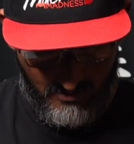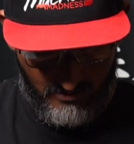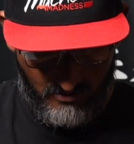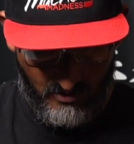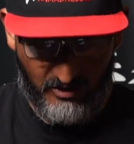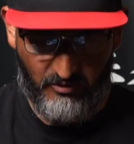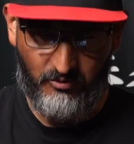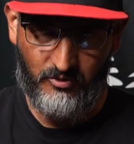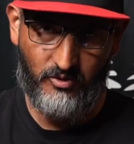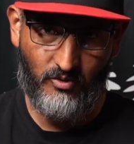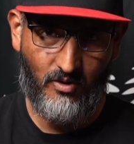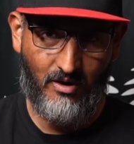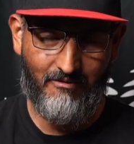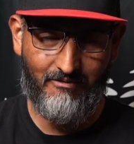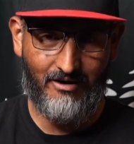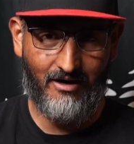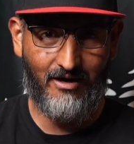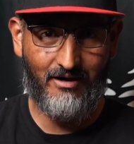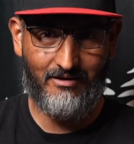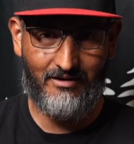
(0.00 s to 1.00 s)
And we do have a
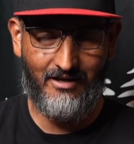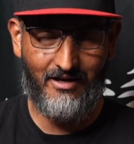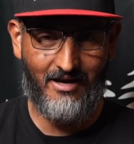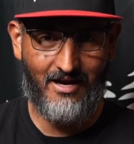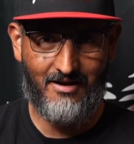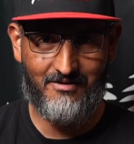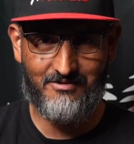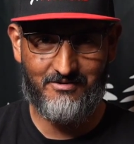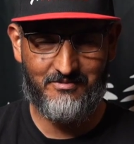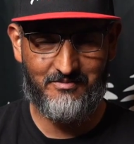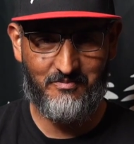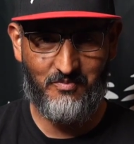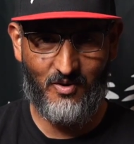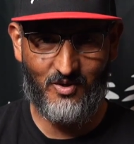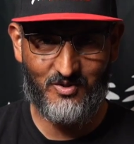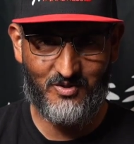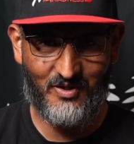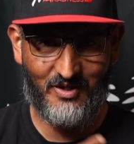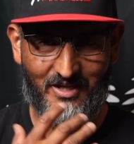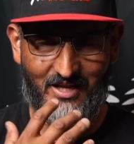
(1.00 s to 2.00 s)
lot of DNFs
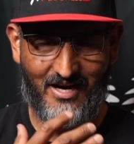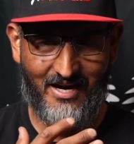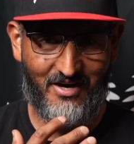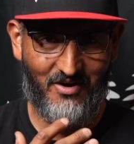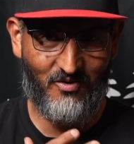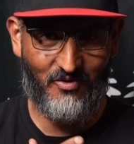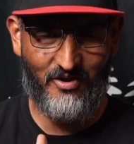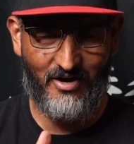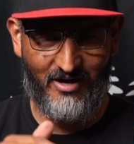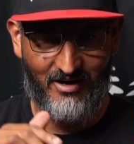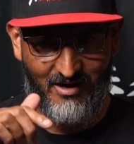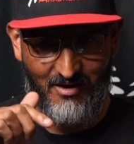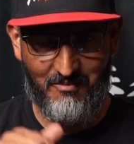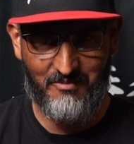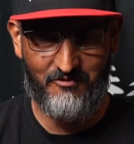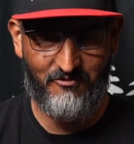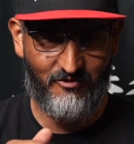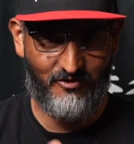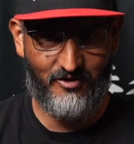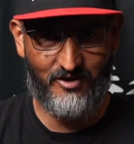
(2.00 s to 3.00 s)
personally that I know that are
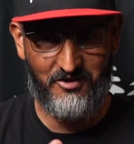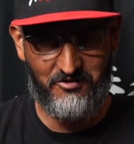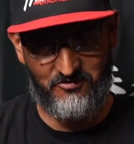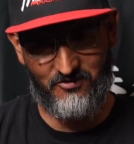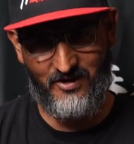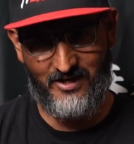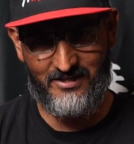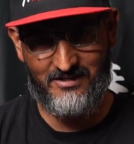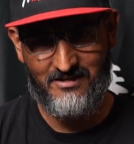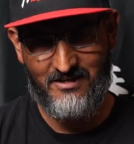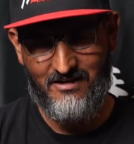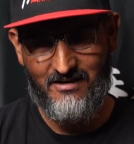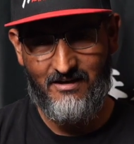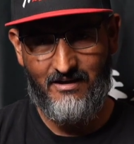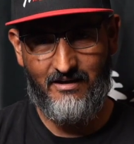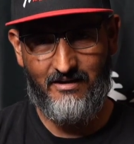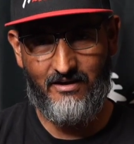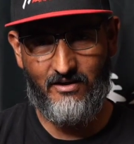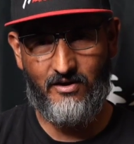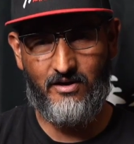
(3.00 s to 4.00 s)
coming for this race,
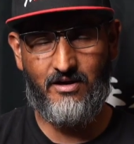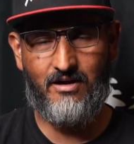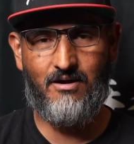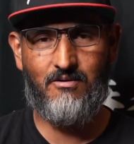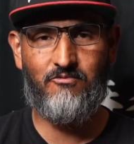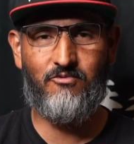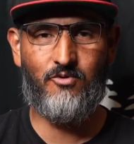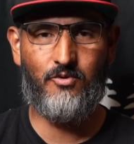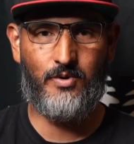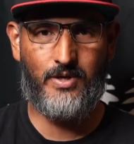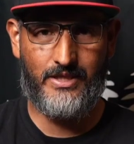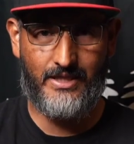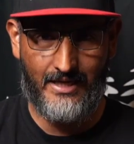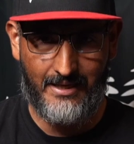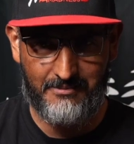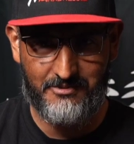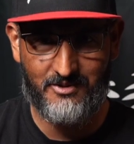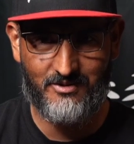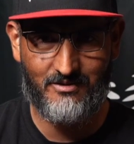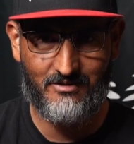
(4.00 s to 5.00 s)
and they're gonna come for
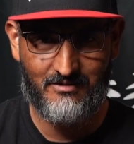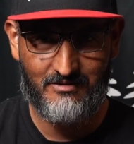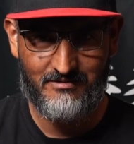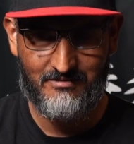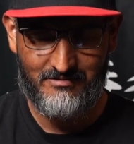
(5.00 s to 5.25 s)
redemption.